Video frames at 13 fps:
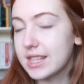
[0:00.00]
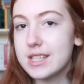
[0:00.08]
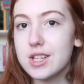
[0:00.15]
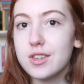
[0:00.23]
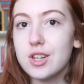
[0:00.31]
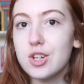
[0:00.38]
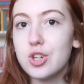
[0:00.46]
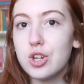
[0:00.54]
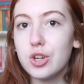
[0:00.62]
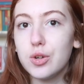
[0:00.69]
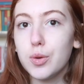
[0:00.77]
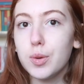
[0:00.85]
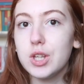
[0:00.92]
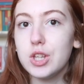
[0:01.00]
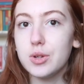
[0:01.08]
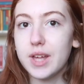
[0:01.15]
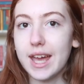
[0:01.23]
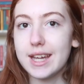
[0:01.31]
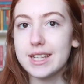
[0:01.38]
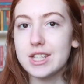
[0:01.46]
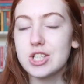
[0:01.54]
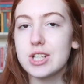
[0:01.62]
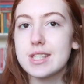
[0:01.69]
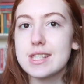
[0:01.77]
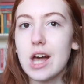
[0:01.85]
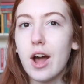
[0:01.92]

These are the new UK editions.